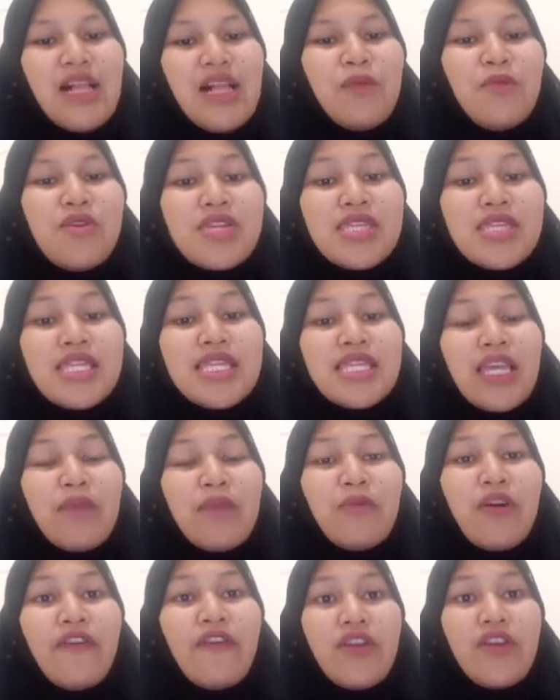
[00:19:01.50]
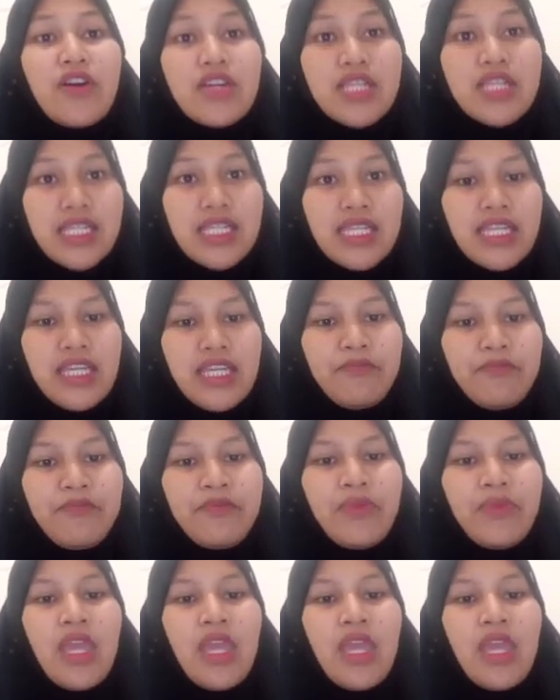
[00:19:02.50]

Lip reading: almost the same of OGG.